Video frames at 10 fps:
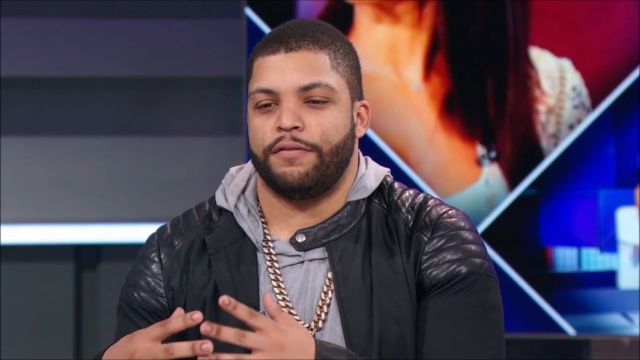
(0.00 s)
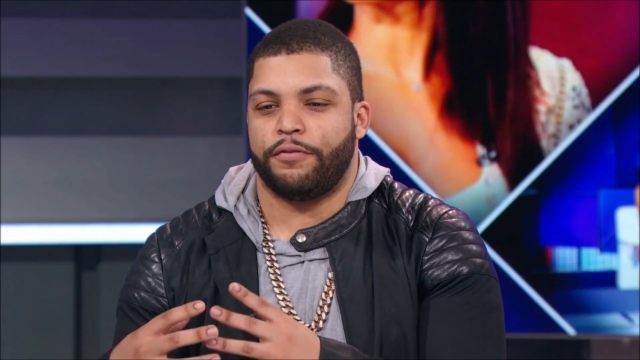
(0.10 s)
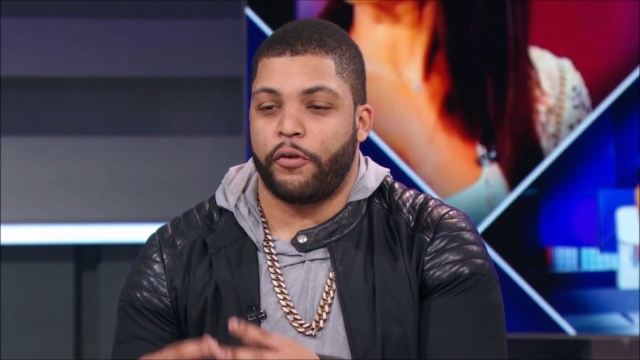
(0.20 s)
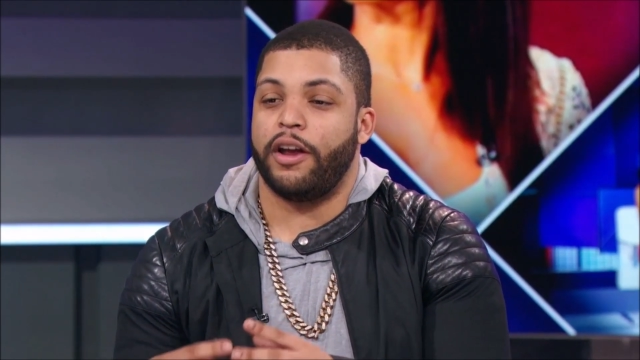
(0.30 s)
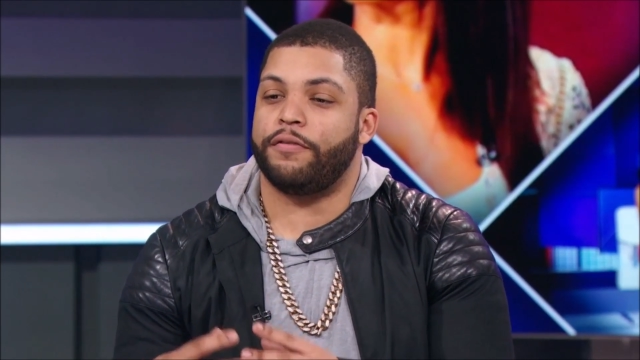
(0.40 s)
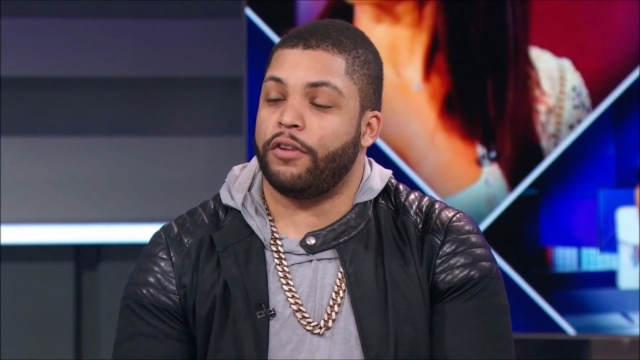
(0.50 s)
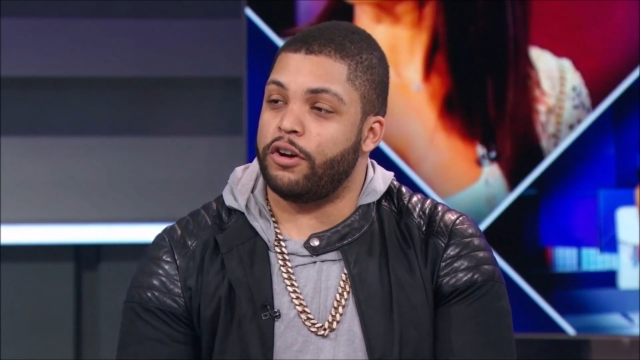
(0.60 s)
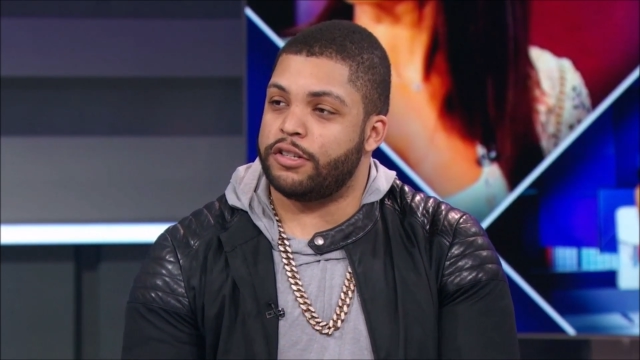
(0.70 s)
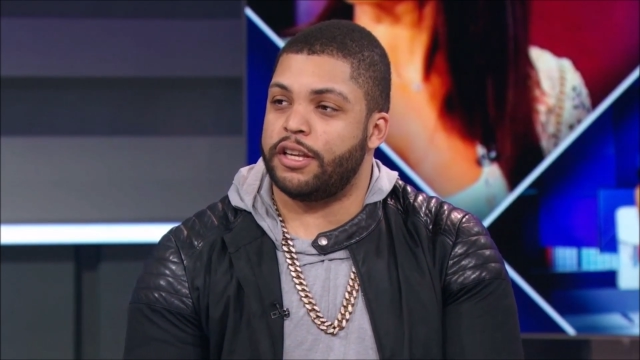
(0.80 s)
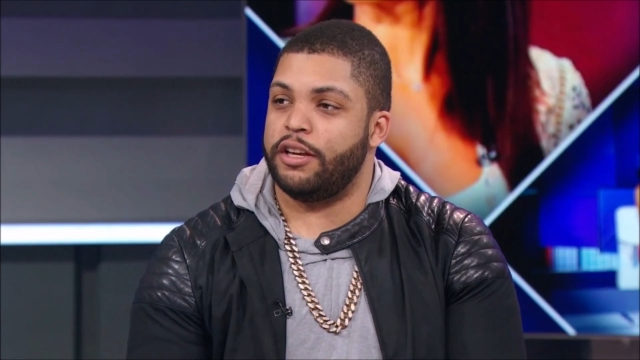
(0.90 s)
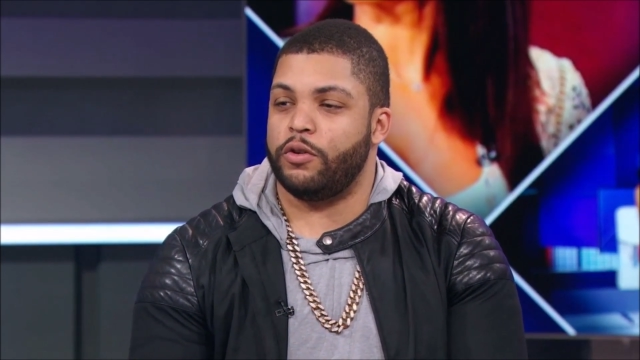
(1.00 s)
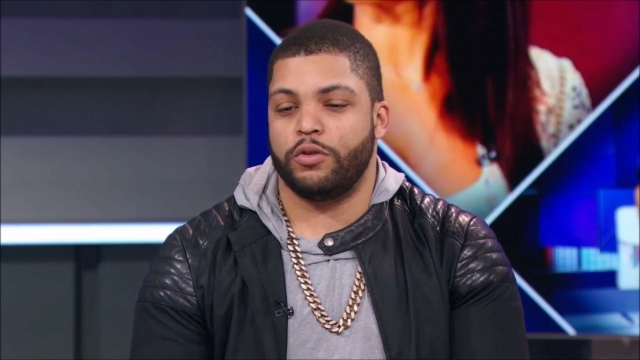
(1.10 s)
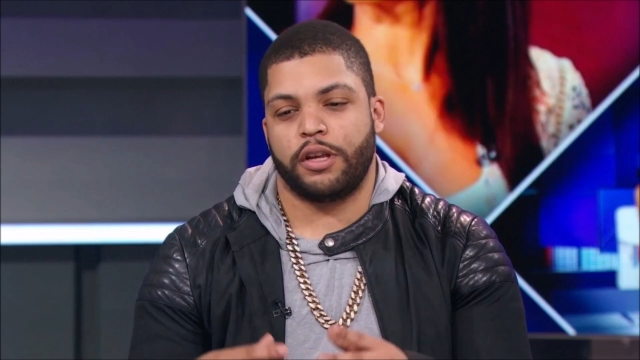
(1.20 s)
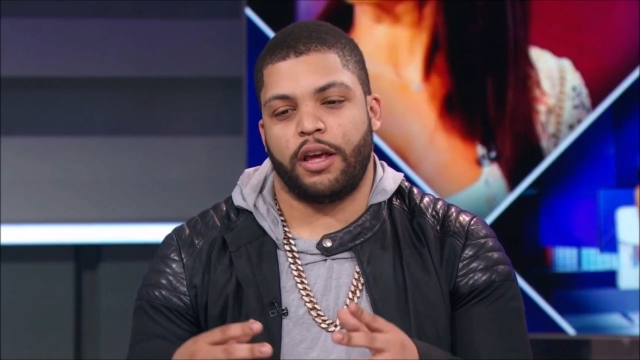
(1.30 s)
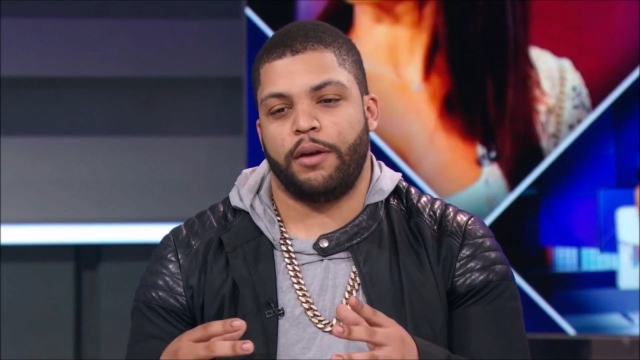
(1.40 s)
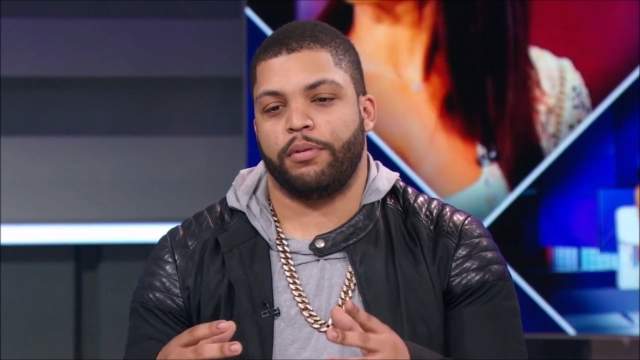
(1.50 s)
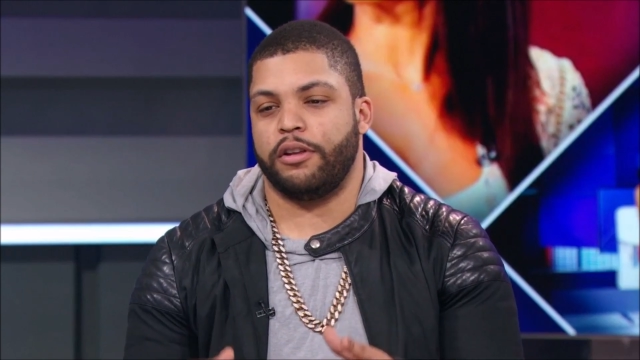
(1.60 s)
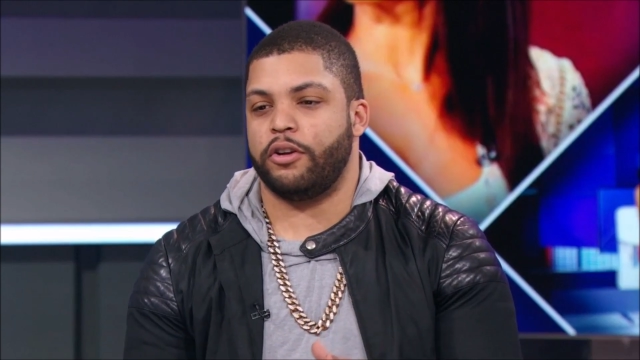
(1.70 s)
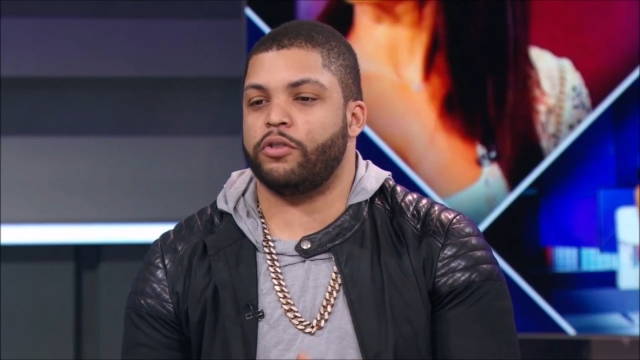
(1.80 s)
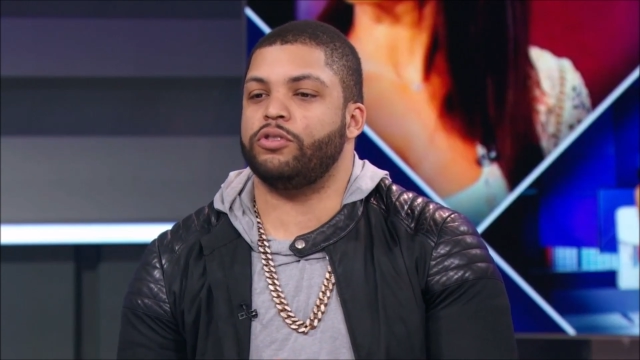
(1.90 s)
Fred Flarsky, who's a
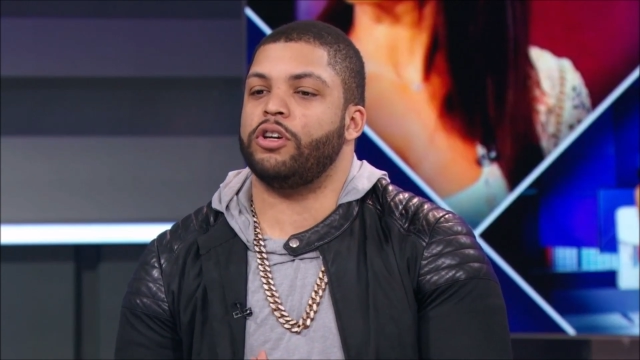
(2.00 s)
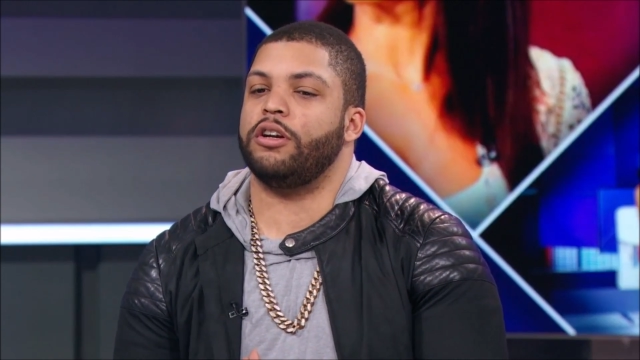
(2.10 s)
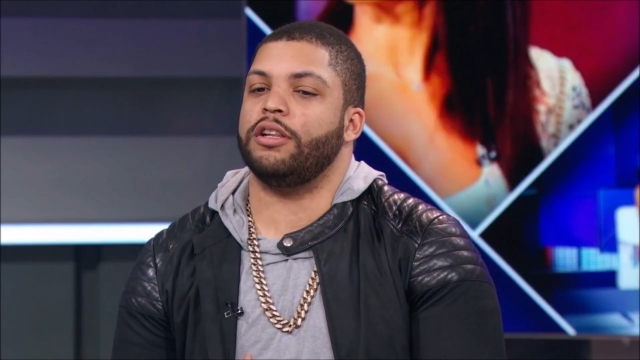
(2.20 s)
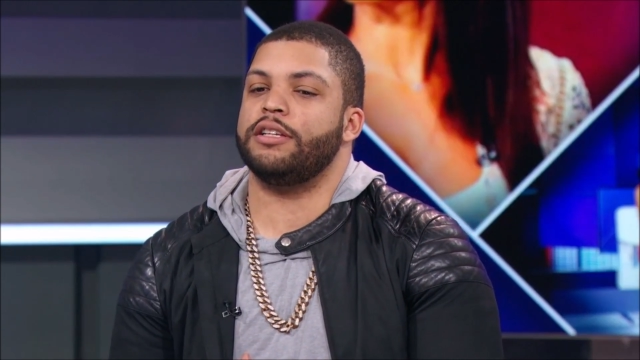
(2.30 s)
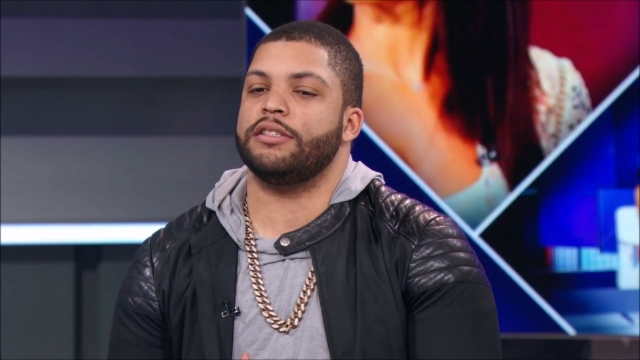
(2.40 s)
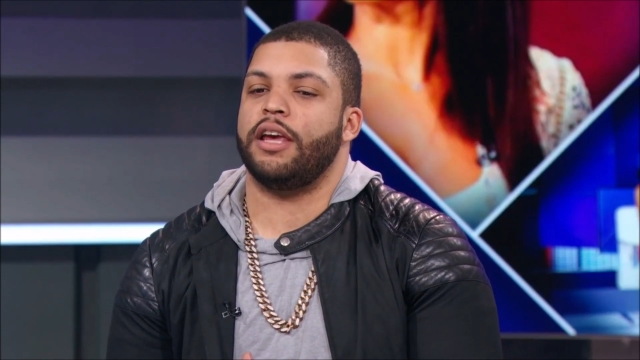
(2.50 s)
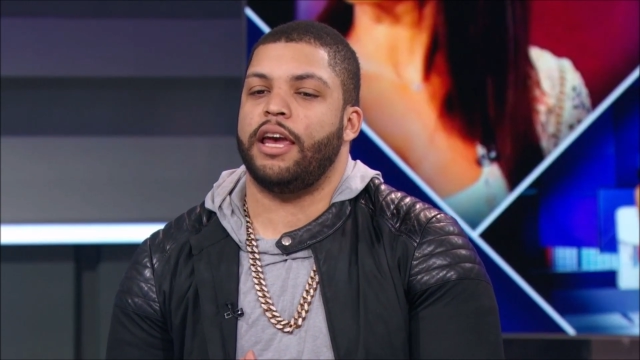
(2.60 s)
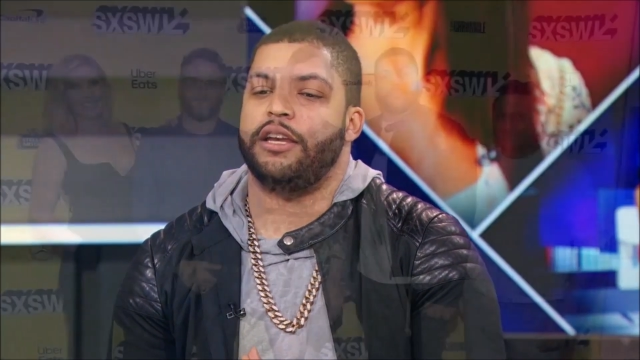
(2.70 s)
political journalist,